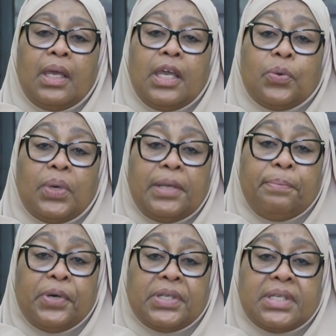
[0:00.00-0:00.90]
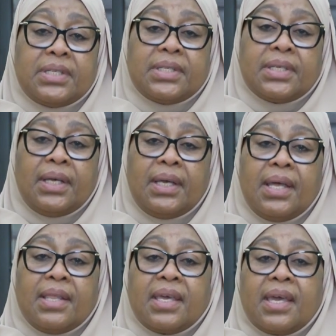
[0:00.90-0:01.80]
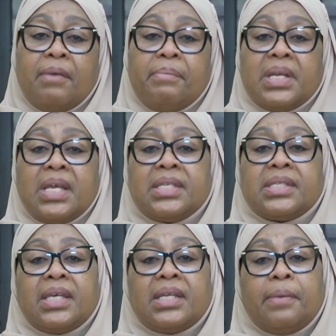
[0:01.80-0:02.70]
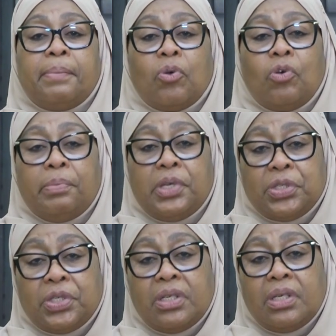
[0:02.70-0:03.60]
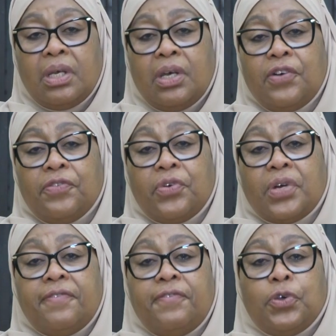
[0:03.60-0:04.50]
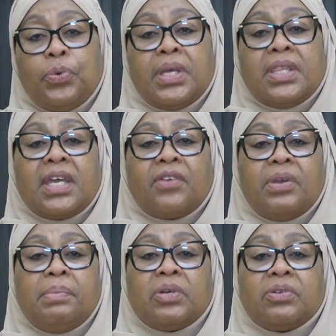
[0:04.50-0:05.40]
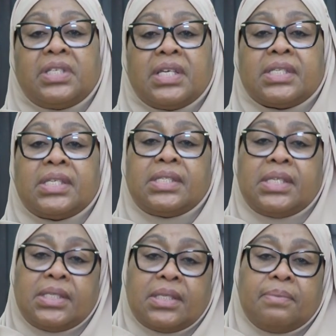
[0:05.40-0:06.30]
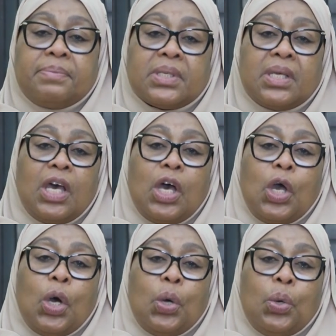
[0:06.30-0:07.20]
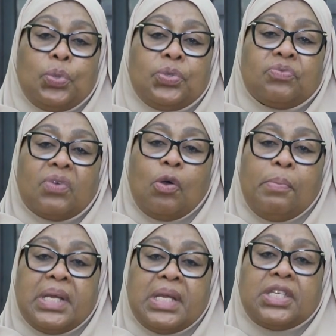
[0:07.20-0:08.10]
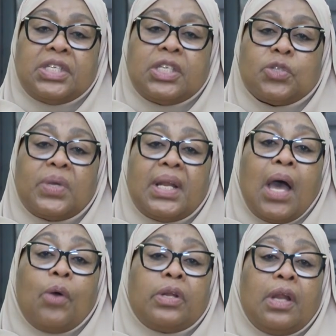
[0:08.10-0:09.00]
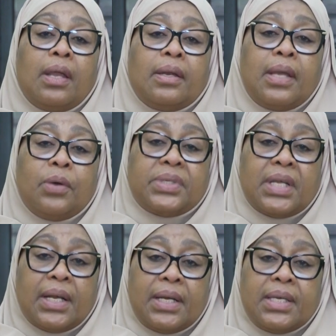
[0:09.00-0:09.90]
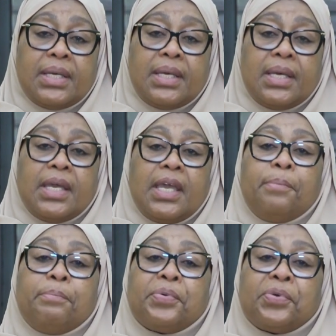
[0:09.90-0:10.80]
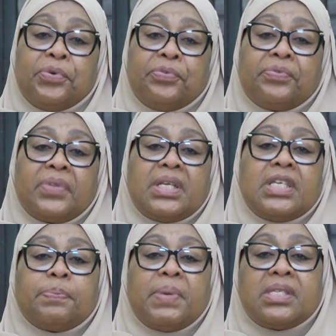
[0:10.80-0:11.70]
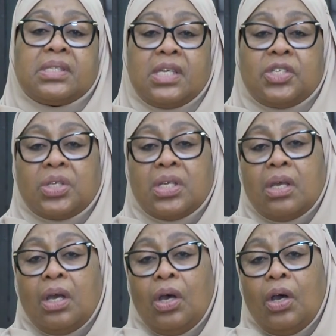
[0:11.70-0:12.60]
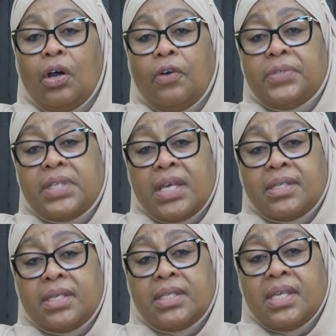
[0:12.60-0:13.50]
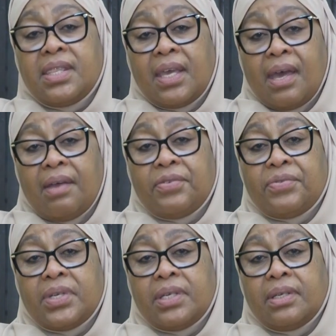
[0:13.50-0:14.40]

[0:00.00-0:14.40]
Equally important, the government has set up a commission for reviewing the criminal justice systems, whose recommendations will undoubtedly improve the dispensation of justice in the country.